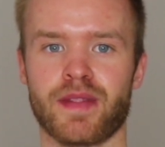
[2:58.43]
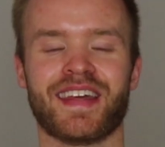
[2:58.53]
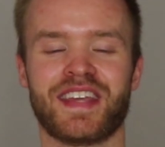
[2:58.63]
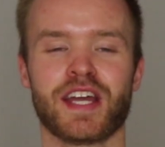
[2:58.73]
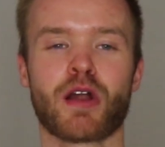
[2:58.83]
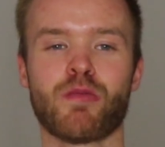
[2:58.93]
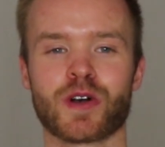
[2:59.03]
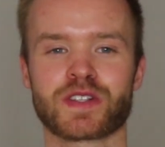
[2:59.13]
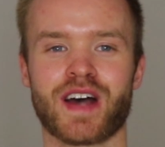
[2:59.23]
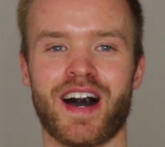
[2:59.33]
Yet here I
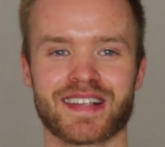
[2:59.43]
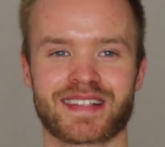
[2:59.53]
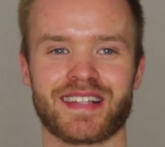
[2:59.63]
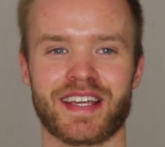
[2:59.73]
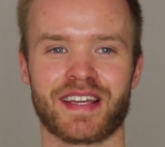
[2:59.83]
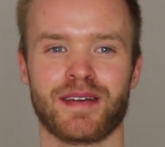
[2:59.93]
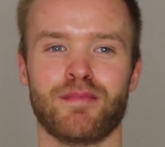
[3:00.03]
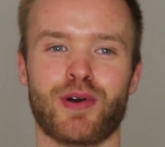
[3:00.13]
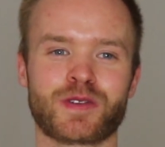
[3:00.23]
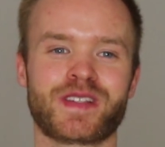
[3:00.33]
was hustling,
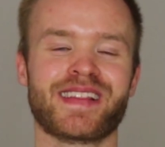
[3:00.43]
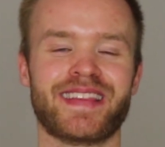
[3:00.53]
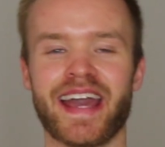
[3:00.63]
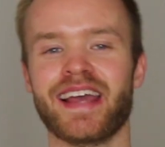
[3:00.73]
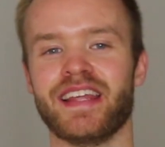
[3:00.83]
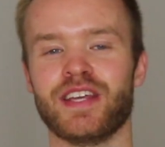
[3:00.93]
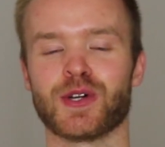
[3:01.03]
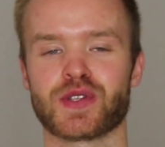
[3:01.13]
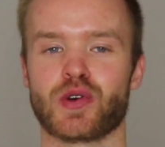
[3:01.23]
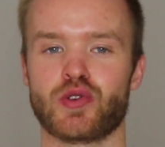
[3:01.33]
posting
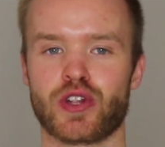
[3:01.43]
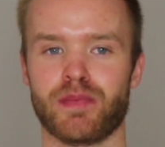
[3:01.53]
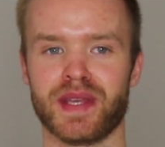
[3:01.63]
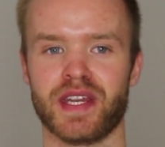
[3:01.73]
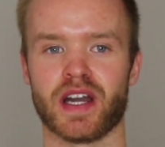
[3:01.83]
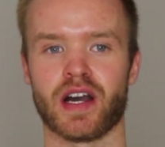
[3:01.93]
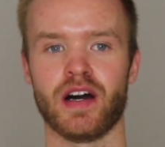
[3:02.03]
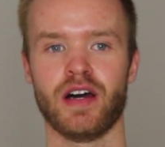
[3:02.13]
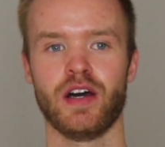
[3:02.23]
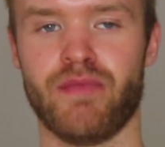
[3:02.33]
daily on social
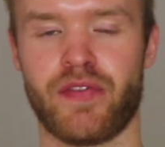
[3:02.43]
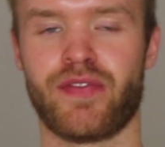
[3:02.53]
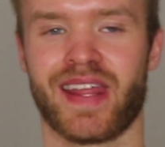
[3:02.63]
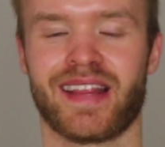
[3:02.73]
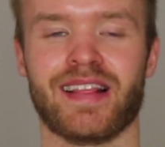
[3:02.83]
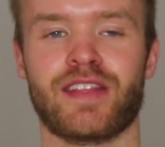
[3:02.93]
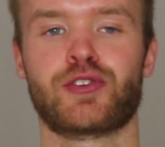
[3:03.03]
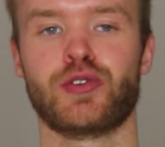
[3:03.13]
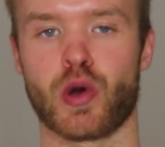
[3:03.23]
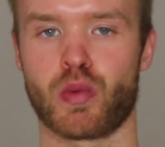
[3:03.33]
media, with little
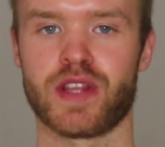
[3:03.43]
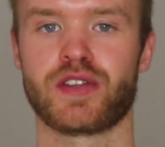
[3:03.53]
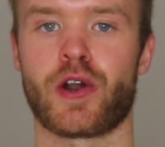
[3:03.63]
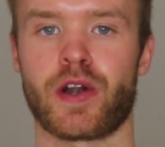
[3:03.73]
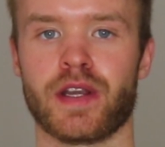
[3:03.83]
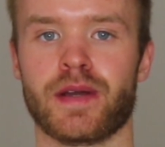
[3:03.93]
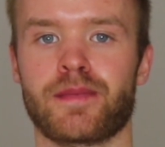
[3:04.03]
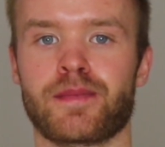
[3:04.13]
to no return.